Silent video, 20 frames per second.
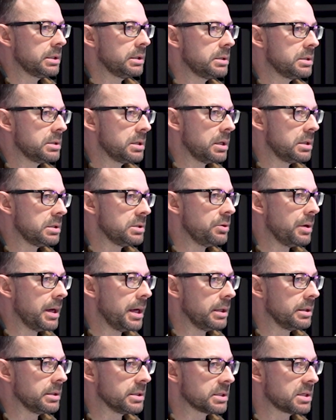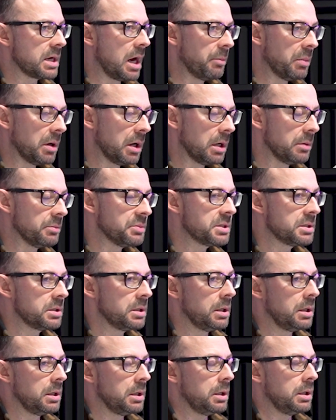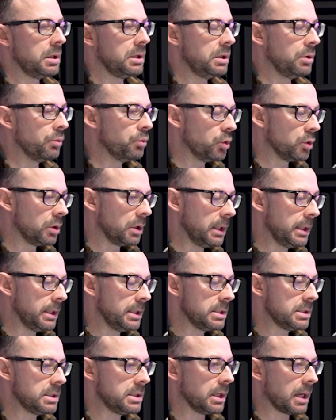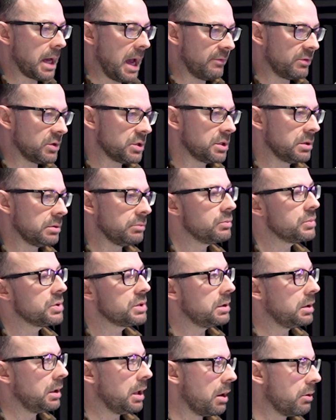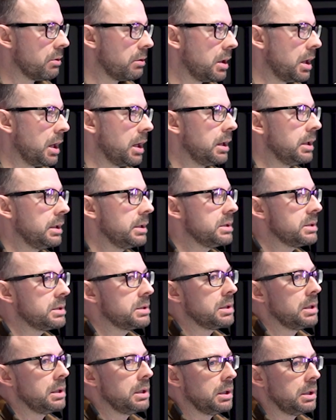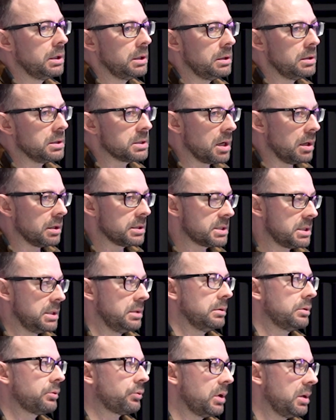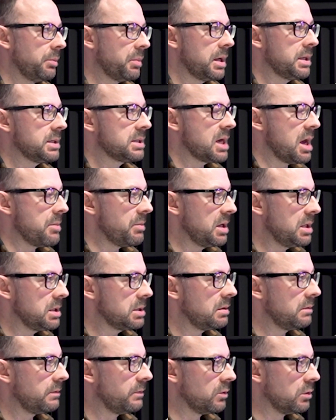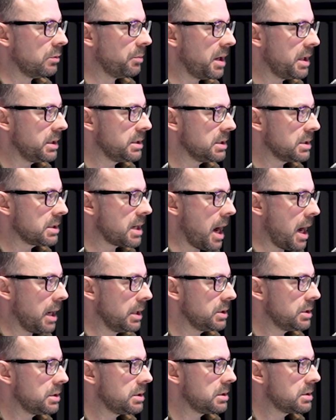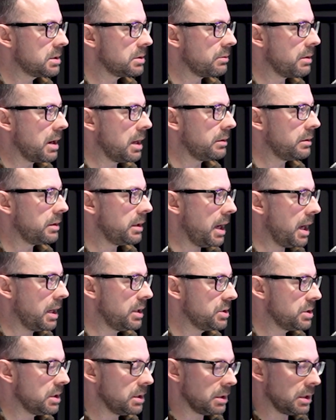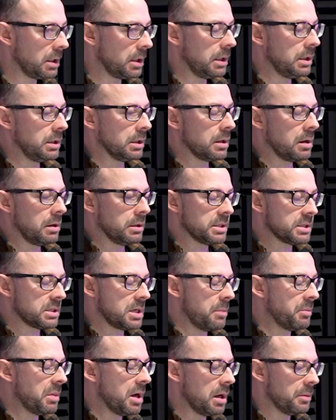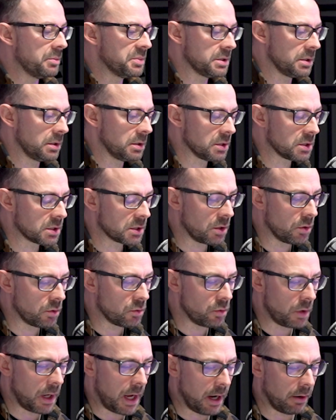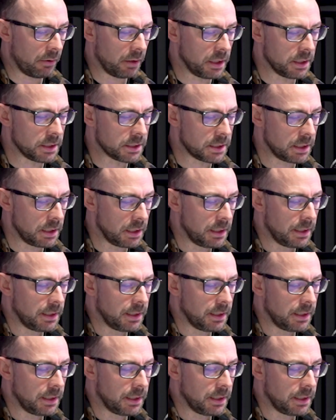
And as you hit the suburbs, your Woodleys, your Cavershams, your Lower Earlys, you start to see the three-bed semis and the four-bed detached around the edge in the kind of suburbs and the school areas.